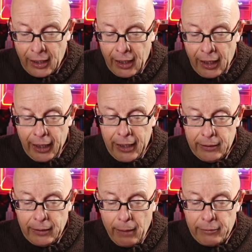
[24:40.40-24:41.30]
He
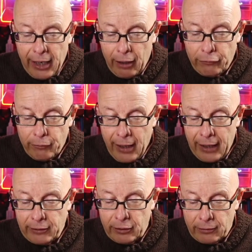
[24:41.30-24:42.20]
had come down from
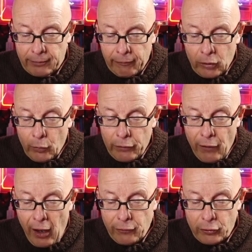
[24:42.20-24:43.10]
London with
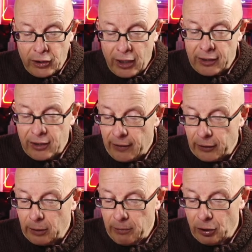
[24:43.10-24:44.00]
5 or 6 other
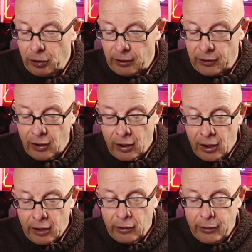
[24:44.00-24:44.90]
commissioners
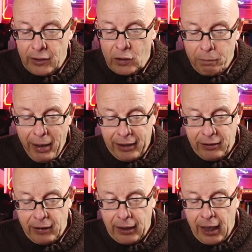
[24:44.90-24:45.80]
to
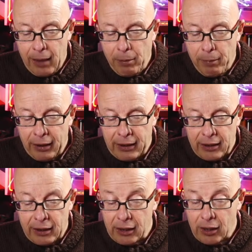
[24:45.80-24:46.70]
inspect the
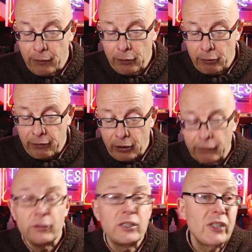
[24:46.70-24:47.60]
capabilities of the river
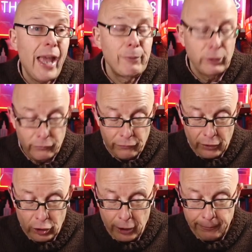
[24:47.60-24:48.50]
for salmon
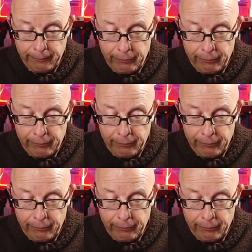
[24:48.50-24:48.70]
fishing.